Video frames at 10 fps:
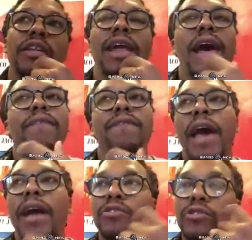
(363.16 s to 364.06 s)
a lot of
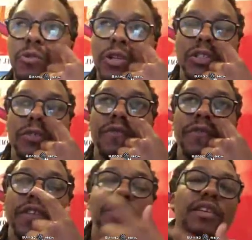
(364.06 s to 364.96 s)
factors which
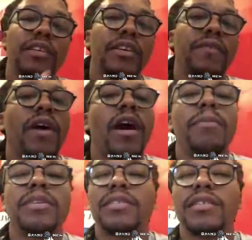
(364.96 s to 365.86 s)
physically and
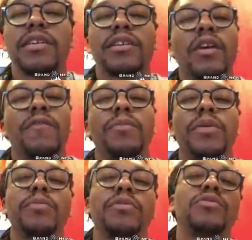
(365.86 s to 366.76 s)
environmentally occur for
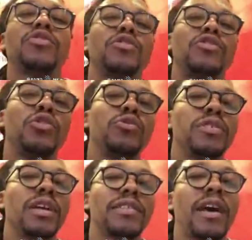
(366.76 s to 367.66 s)
people to
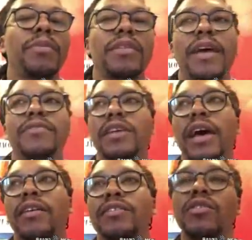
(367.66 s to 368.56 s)
choose that type of
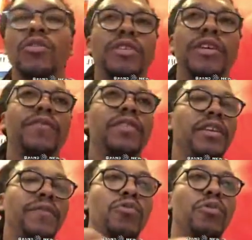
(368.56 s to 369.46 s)
lifestyle. It's no different
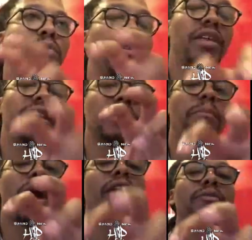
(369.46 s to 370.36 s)
than if you were put as a
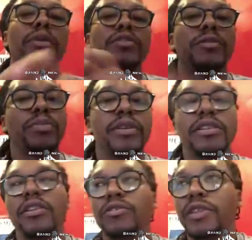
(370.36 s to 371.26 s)
modern person put
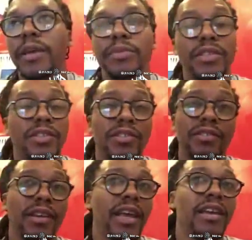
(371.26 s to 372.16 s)
into those same positions
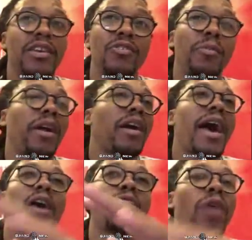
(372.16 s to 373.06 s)
today. No matter
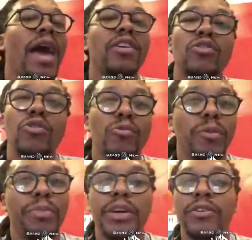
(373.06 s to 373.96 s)
how radical or
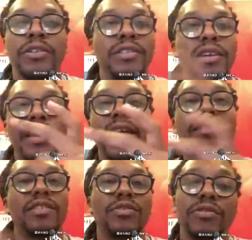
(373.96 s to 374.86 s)
rebellious a
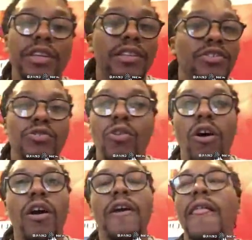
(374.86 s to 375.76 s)
gangster you think that you
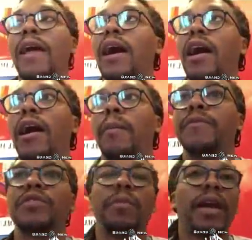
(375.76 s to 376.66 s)
are,
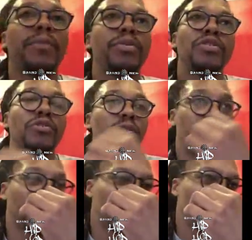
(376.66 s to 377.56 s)
if somebody puts you in a
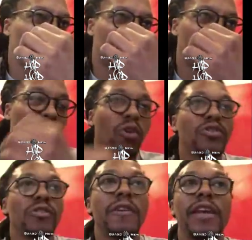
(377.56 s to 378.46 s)
position to be
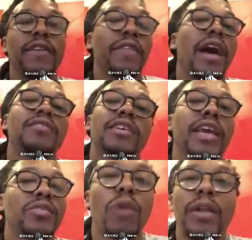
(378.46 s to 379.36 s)
tortured, if that was the
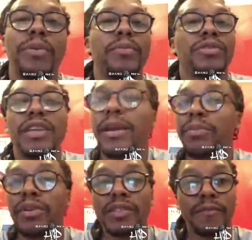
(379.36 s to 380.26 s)
case, why do people stay in
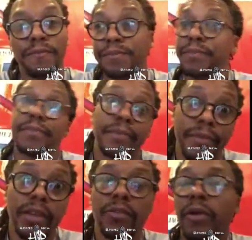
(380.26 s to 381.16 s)
prison?
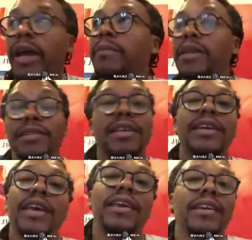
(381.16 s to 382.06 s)
Right? Because they
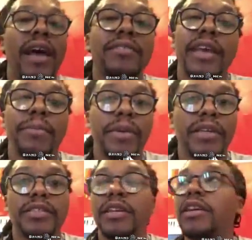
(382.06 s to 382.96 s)
can't get out that
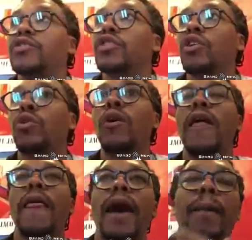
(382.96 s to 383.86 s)
bitch. So,
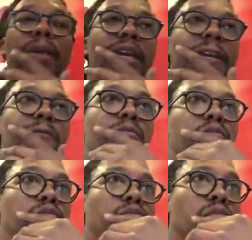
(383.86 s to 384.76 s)
I mean,
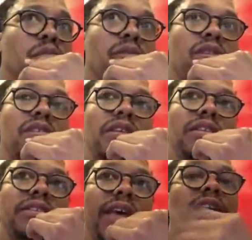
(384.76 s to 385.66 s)

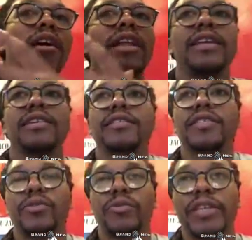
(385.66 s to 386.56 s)
take all that in
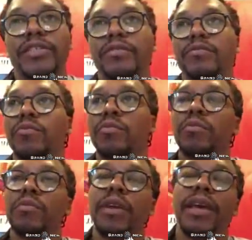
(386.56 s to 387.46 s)
consideration
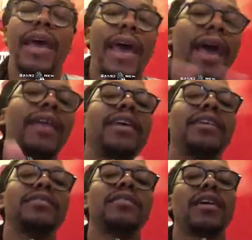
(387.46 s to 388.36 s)
and add
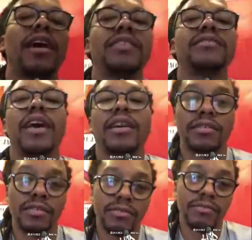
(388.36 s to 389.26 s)
that to the
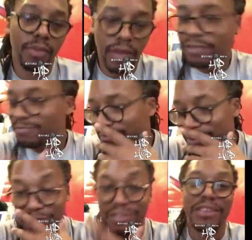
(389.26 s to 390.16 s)
context. But
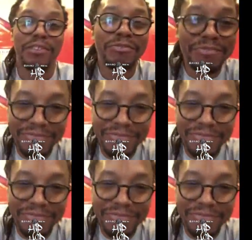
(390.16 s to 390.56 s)
still,